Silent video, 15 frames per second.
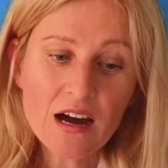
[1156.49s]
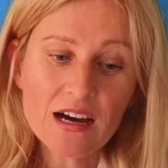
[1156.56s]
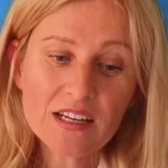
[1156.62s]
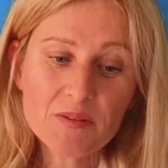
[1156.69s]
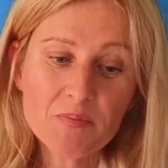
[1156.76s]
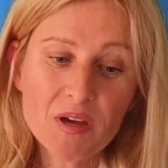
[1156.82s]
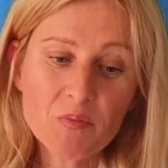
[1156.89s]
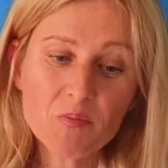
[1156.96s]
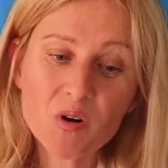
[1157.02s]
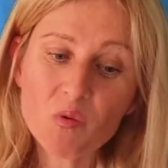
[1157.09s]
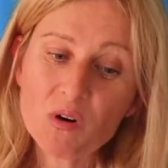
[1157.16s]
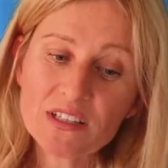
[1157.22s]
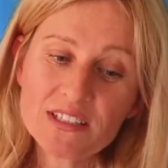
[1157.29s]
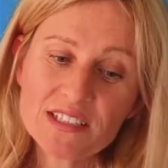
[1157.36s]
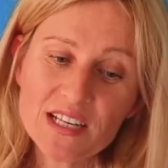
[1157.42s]
I remember
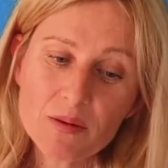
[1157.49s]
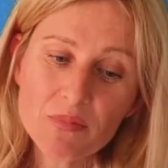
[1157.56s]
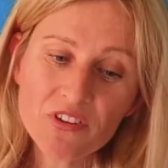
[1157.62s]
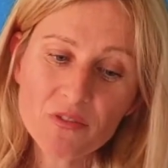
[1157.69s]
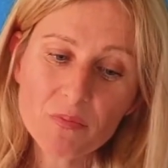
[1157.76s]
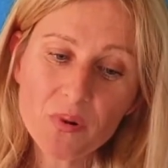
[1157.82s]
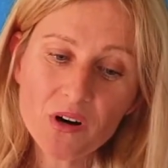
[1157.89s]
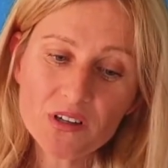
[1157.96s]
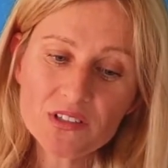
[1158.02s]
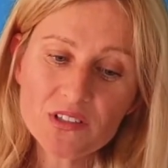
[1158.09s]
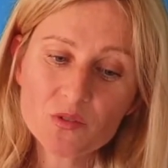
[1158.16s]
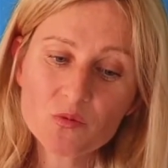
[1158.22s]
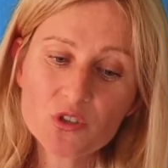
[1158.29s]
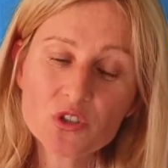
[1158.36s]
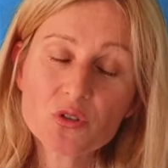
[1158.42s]
one Sabbath
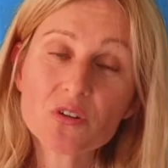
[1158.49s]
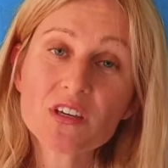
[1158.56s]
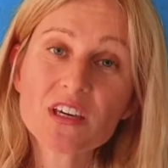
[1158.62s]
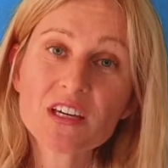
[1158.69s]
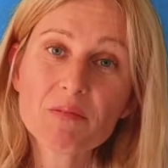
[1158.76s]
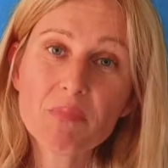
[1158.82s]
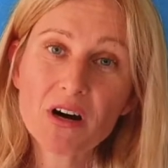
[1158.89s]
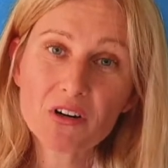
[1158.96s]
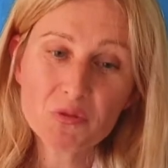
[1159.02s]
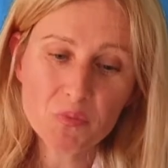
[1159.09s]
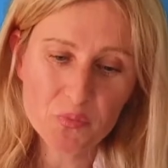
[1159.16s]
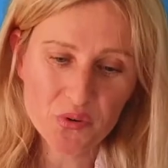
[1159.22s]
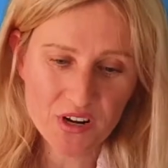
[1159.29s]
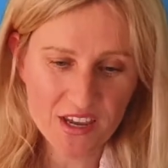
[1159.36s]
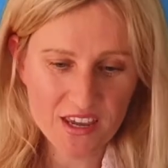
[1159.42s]
pastor was talking
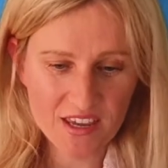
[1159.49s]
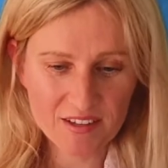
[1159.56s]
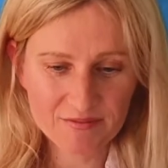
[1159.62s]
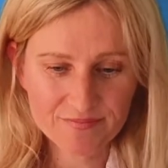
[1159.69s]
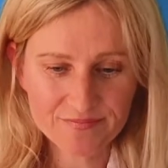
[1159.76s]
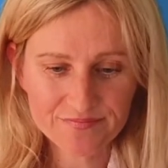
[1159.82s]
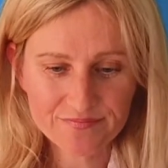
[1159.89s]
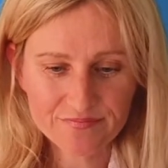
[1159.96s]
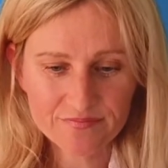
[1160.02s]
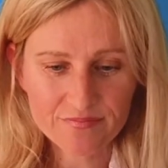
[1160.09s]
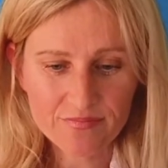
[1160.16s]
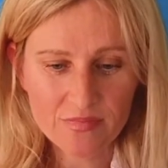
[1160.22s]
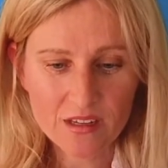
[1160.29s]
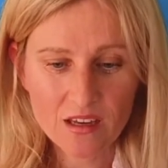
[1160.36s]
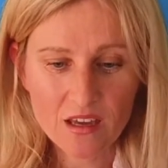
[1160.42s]
about prayer.
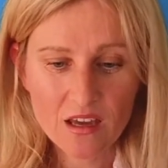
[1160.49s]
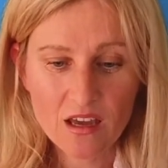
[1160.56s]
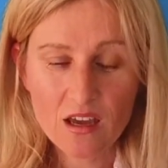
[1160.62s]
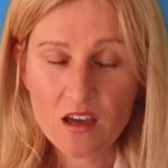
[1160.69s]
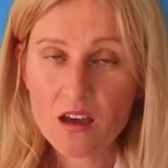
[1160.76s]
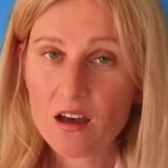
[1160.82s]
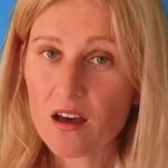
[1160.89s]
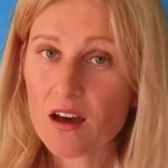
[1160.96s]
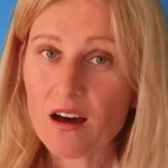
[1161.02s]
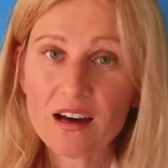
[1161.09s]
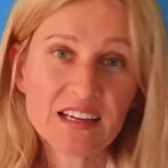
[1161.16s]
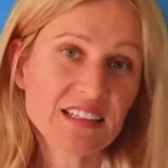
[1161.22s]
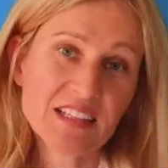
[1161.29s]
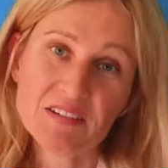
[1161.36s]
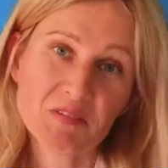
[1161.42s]

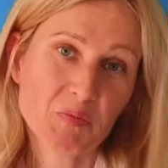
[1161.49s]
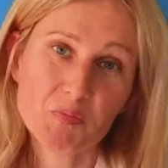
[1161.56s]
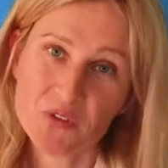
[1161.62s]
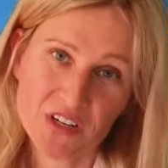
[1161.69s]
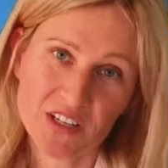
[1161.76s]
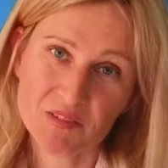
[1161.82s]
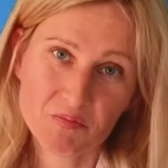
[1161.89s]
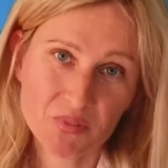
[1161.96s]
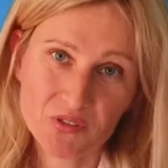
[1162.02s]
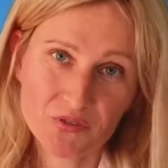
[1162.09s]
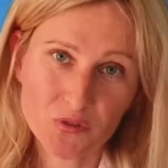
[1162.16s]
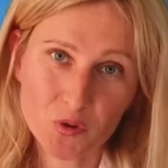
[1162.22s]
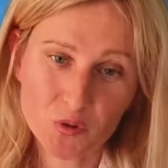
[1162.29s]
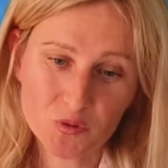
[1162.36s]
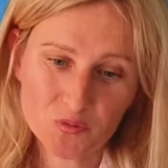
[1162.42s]
I never prayed
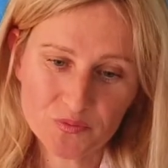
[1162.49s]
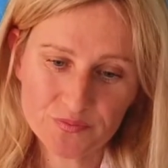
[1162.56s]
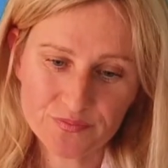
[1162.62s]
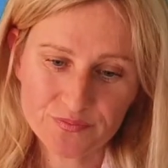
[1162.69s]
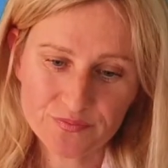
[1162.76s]
before.